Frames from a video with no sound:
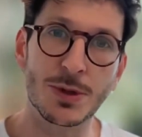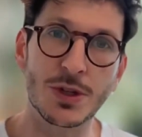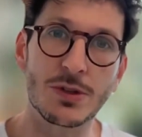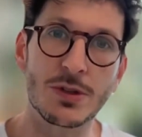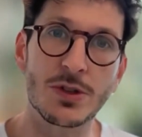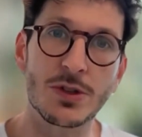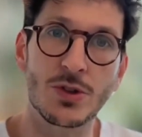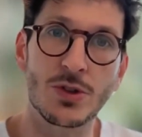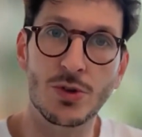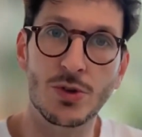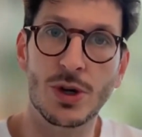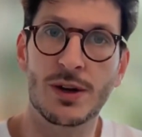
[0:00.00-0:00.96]
but
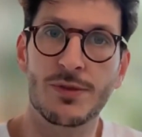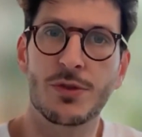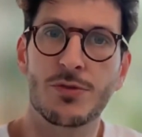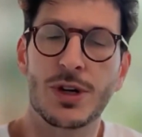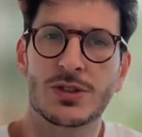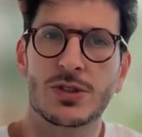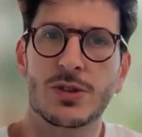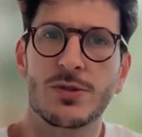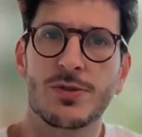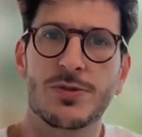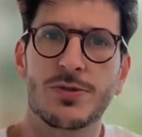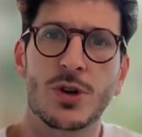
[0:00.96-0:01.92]
you do have the risk
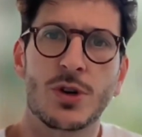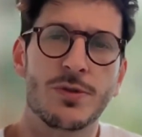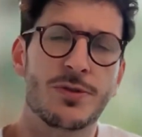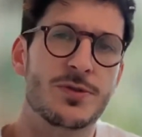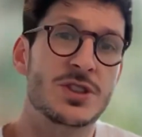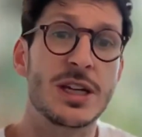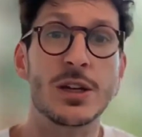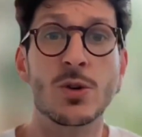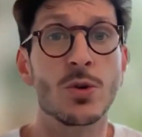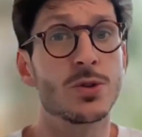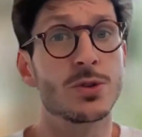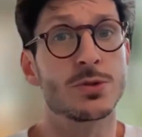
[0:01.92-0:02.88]
of
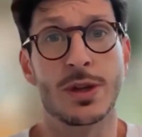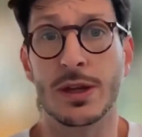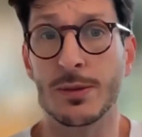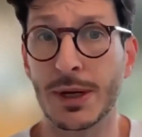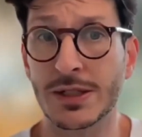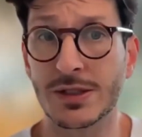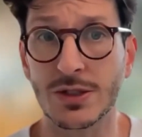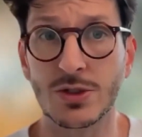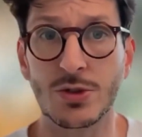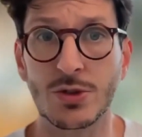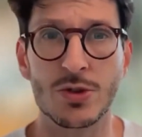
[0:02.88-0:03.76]
stakeholders within the business.